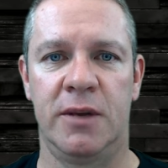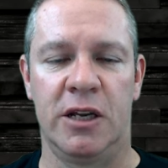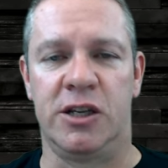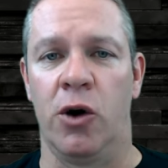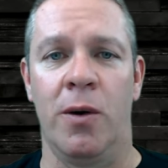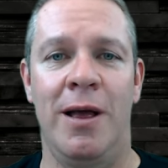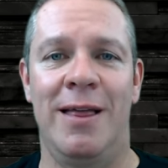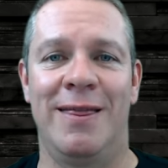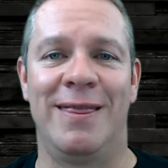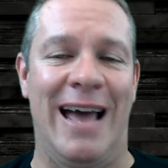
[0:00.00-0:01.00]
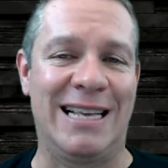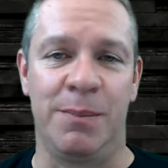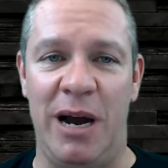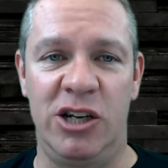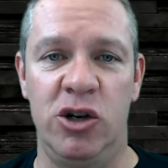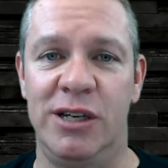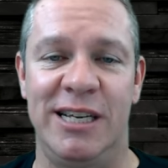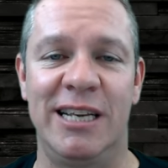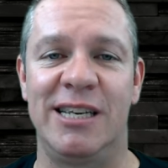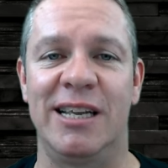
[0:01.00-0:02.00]
So that's my two
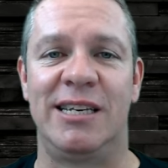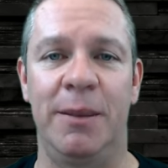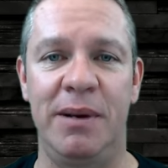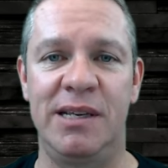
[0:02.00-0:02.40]
cents on the tipping